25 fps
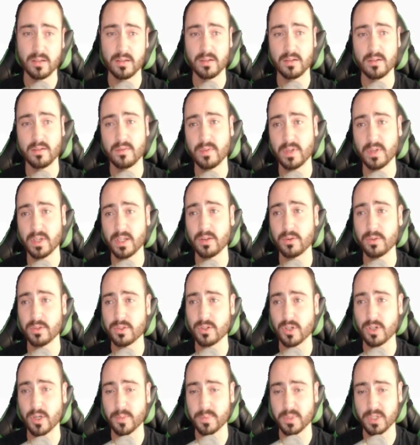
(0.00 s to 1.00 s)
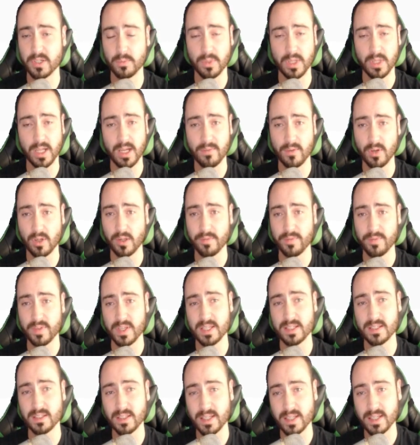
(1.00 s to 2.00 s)
video description will have all of
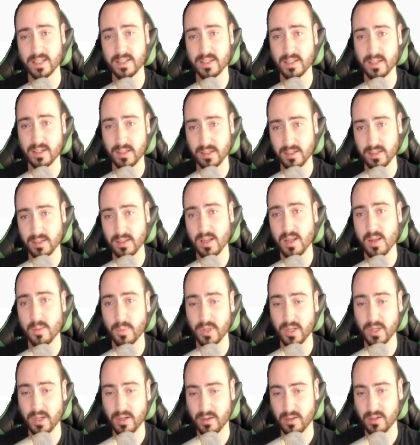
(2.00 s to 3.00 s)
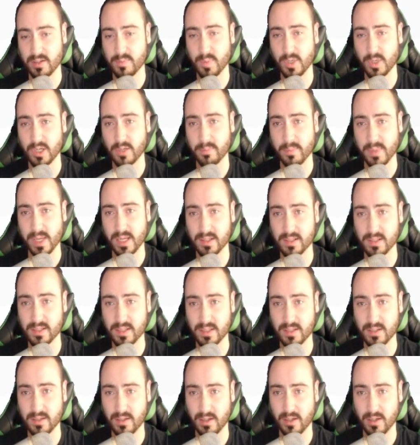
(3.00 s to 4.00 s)
these links in it, but here is Bug
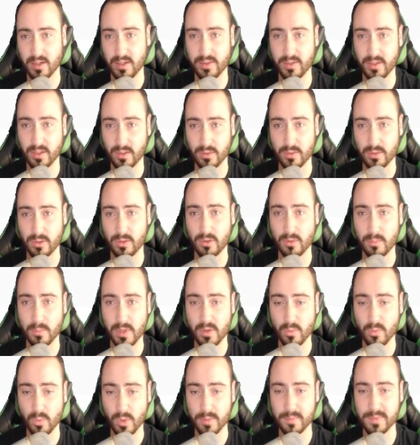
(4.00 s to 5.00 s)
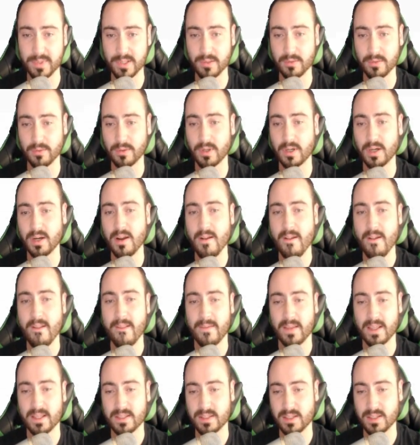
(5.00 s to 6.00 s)
Magnet on the Chrome web store. You
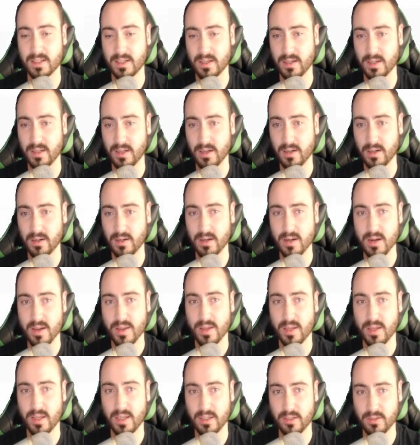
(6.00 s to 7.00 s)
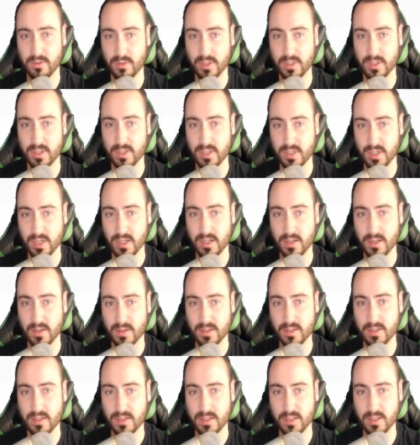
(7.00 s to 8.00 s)
can see it here, and you can
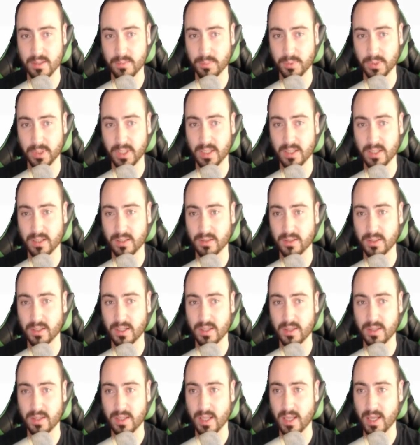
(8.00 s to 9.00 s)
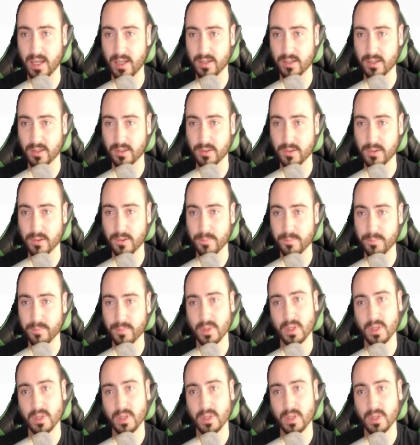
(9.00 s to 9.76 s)
simply click the Add to Chrome.